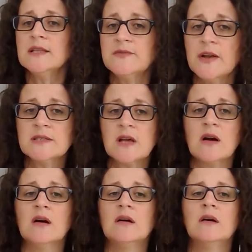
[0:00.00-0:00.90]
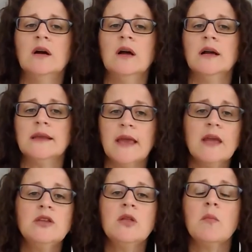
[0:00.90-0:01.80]
funds are
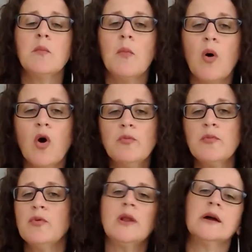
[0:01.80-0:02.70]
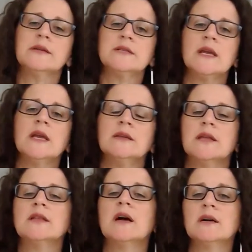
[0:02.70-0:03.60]
gaining more popularity
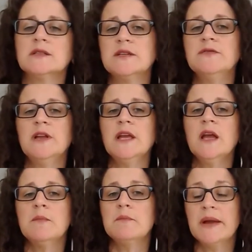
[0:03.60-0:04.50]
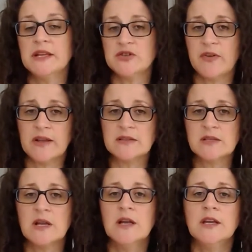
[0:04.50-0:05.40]
than actively managed funds,
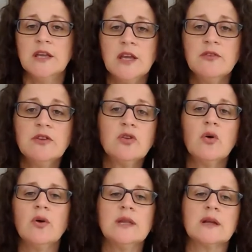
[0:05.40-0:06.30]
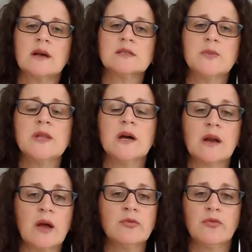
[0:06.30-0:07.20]
even though it has been
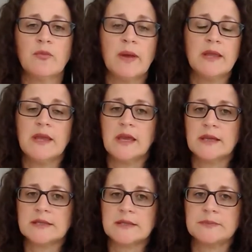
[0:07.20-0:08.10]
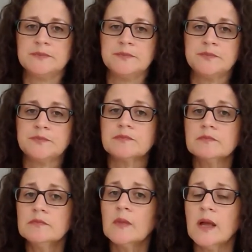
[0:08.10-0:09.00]
around for many years.
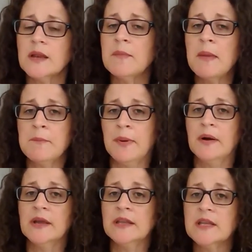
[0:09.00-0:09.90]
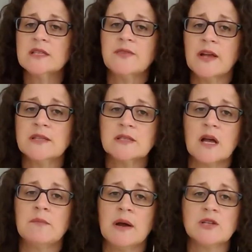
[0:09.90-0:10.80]
Remember, index funds
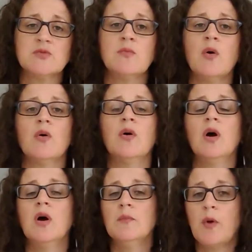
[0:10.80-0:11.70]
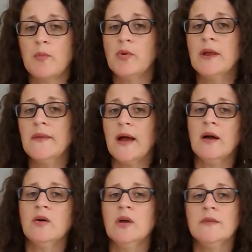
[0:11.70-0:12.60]
are much more popular
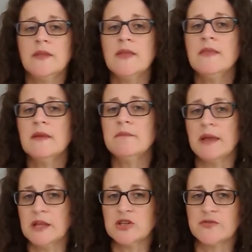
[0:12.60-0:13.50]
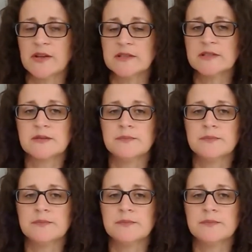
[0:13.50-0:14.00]
now than the managed funds.